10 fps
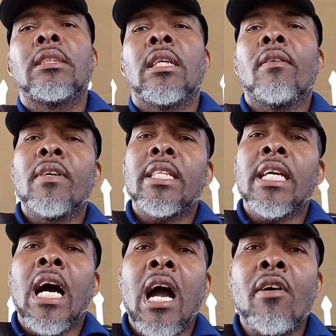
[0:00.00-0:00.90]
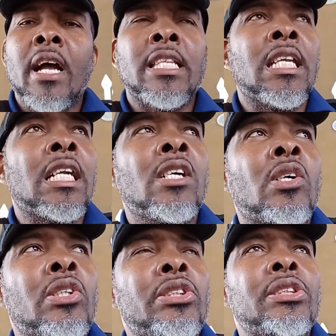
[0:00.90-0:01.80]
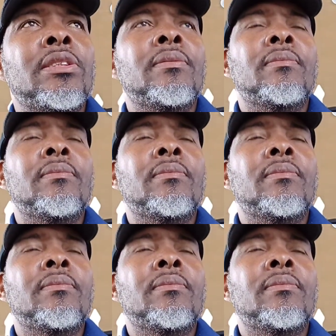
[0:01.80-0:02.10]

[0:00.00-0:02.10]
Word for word: Everything alright in the house.